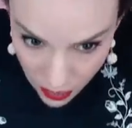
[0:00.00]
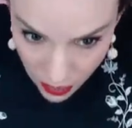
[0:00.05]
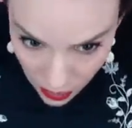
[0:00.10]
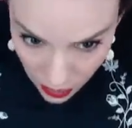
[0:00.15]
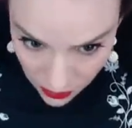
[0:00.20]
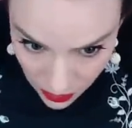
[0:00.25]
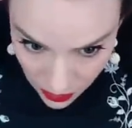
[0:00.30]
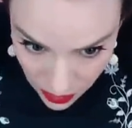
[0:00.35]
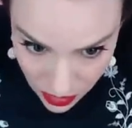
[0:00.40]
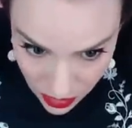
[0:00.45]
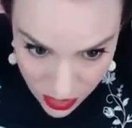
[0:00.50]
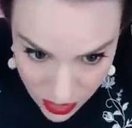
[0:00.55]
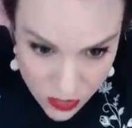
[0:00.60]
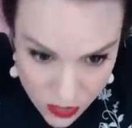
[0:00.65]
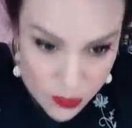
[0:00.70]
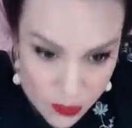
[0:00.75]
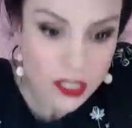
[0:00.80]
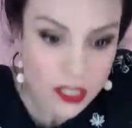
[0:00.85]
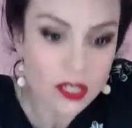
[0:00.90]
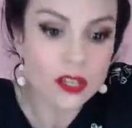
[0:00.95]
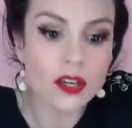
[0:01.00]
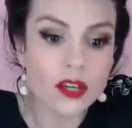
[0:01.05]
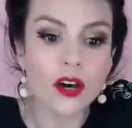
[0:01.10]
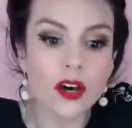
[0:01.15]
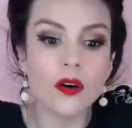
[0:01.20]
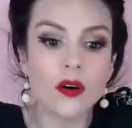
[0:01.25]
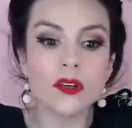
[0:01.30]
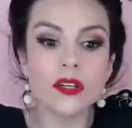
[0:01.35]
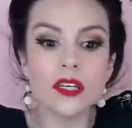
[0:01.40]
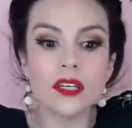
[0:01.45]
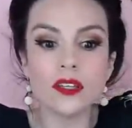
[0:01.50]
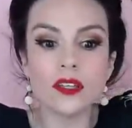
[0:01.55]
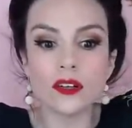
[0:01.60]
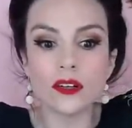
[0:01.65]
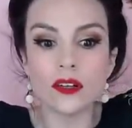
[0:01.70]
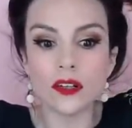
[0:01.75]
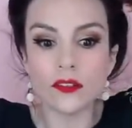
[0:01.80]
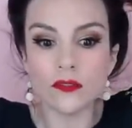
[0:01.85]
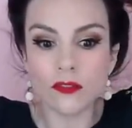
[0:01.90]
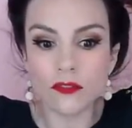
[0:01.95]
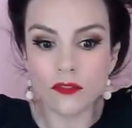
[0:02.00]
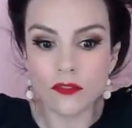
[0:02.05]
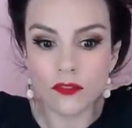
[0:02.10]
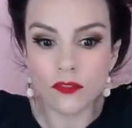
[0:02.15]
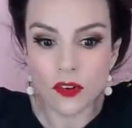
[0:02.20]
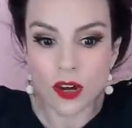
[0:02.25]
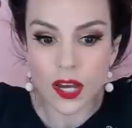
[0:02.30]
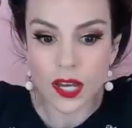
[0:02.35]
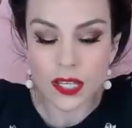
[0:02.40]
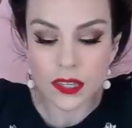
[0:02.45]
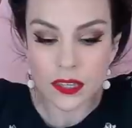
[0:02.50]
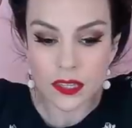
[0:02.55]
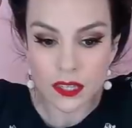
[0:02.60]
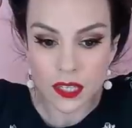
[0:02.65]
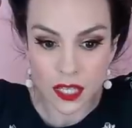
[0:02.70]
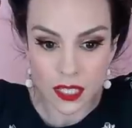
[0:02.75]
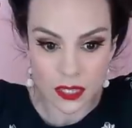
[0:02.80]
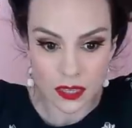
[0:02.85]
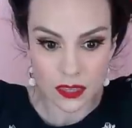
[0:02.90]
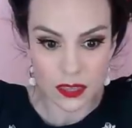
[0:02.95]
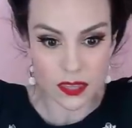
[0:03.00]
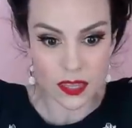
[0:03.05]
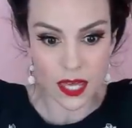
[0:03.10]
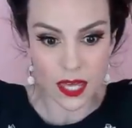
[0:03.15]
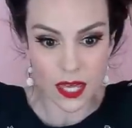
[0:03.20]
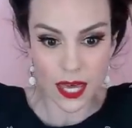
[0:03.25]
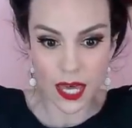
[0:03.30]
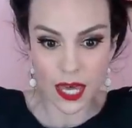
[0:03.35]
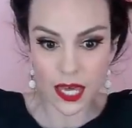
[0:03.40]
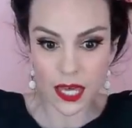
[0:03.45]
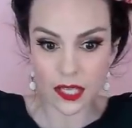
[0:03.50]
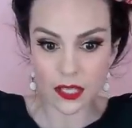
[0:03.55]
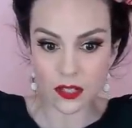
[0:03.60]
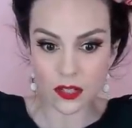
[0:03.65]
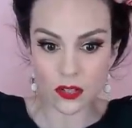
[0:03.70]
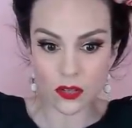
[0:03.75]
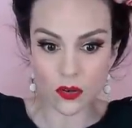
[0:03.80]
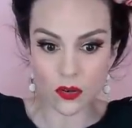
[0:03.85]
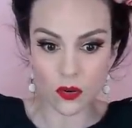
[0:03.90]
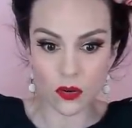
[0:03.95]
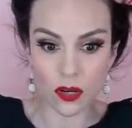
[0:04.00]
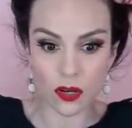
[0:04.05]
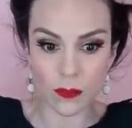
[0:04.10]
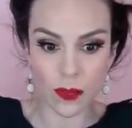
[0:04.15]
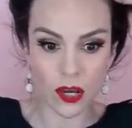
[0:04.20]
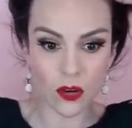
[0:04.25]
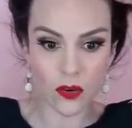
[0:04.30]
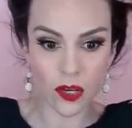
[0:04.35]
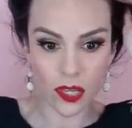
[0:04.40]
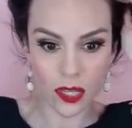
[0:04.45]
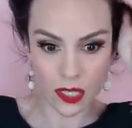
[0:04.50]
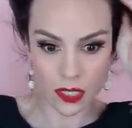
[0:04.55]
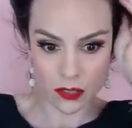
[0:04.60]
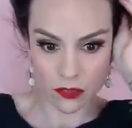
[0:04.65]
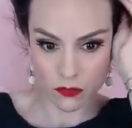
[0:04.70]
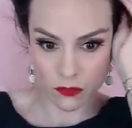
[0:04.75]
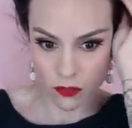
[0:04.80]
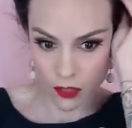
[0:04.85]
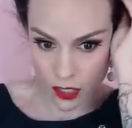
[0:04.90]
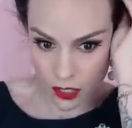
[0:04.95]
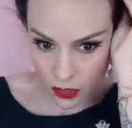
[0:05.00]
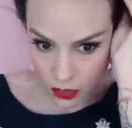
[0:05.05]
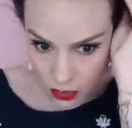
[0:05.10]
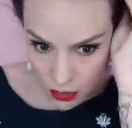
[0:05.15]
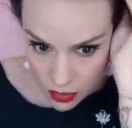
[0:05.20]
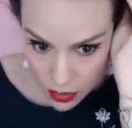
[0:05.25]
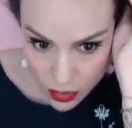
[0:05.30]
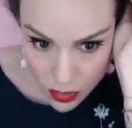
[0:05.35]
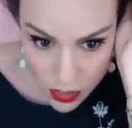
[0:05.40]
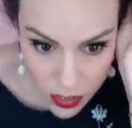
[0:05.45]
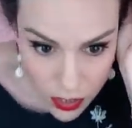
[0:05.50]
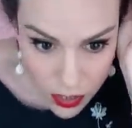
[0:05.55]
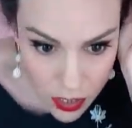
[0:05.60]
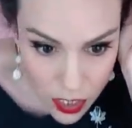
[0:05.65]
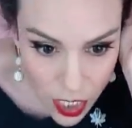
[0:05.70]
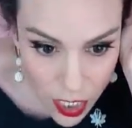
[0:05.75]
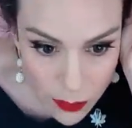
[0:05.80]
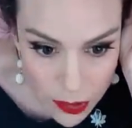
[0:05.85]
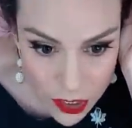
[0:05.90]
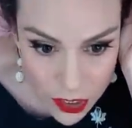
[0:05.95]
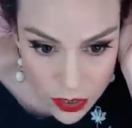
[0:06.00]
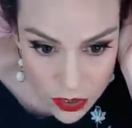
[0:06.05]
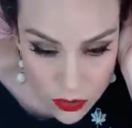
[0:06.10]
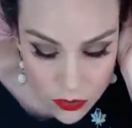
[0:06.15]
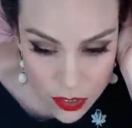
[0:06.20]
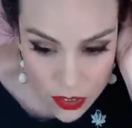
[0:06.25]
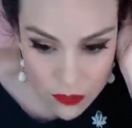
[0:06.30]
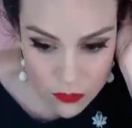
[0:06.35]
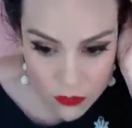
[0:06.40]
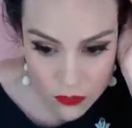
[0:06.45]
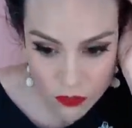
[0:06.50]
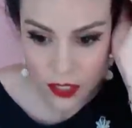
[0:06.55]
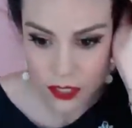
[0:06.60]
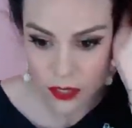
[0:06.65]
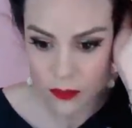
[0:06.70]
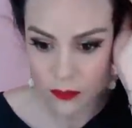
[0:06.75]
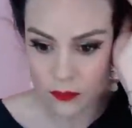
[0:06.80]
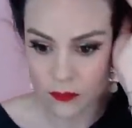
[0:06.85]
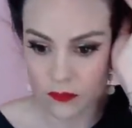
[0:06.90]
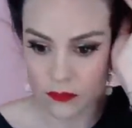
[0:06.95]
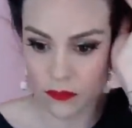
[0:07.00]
And then this one can go either in front like that or in back. Oh, I like it in front. I'm going to do it in front.